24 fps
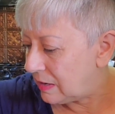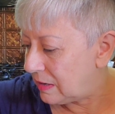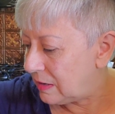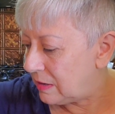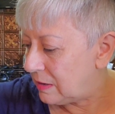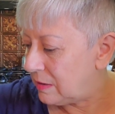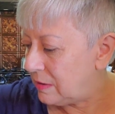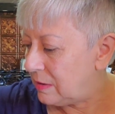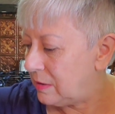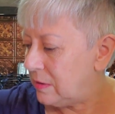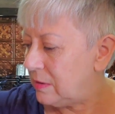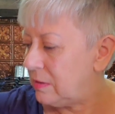A
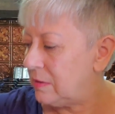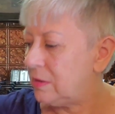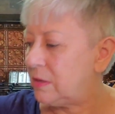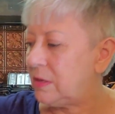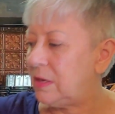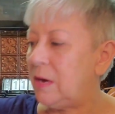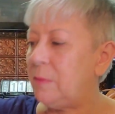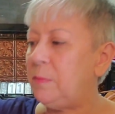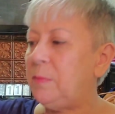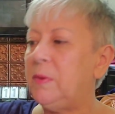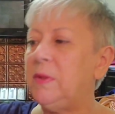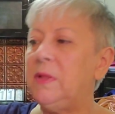uh,
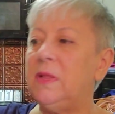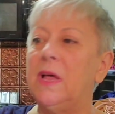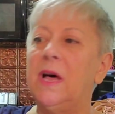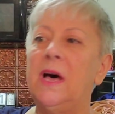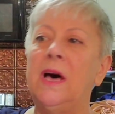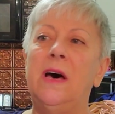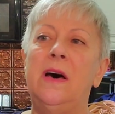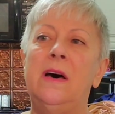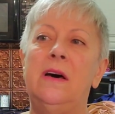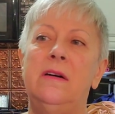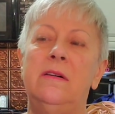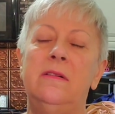couple
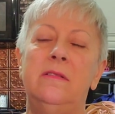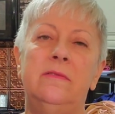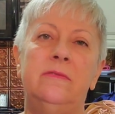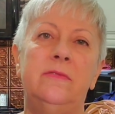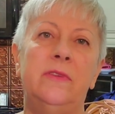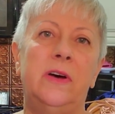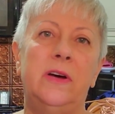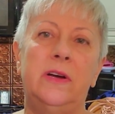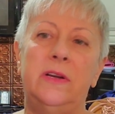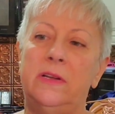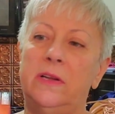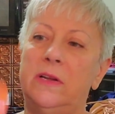of